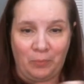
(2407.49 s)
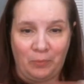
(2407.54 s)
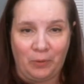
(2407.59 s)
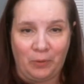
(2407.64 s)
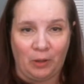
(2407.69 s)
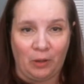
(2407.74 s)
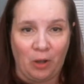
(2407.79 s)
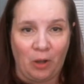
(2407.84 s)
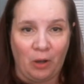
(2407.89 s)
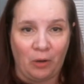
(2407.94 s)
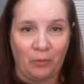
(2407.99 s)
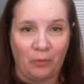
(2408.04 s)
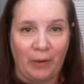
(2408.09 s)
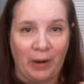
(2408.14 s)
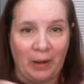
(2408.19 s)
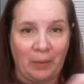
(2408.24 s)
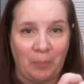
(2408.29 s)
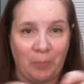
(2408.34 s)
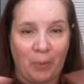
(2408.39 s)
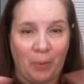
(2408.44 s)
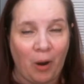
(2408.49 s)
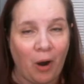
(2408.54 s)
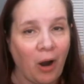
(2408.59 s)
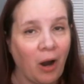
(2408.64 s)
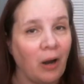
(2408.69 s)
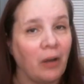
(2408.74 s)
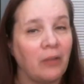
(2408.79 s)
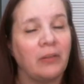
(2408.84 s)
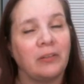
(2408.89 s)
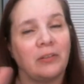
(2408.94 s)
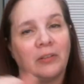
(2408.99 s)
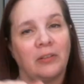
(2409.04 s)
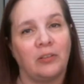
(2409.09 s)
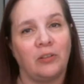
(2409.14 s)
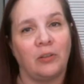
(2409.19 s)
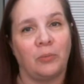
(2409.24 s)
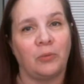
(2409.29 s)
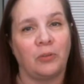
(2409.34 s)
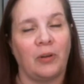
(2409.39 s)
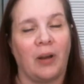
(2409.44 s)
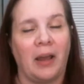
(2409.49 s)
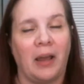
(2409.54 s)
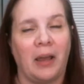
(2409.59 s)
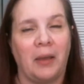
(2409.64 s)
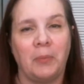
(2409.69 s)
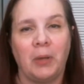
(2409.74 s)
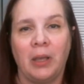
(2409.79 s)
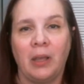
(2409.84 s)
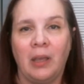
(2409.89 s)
The long red bar. This is subscribe,